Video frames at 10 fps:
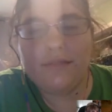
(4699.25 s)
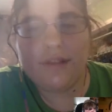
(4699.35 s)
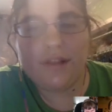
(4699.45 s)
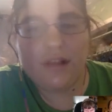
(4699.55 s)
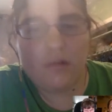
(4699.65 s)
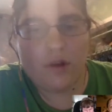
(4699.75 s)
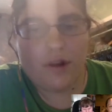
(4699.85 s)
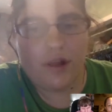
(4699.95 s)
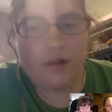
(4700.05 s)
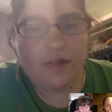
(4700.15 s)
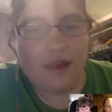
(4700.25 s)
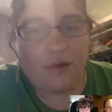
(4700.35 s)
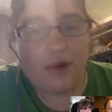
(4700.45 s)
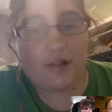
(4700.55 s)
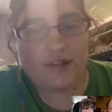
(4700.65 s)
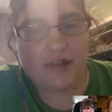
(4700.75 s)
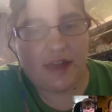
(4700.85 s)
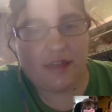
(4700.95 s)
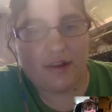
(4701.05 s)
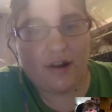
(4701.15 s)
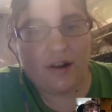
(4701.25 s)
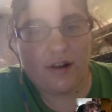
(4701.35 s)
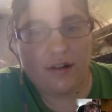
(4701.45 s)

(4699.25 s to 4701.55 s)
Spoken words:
really working that well together.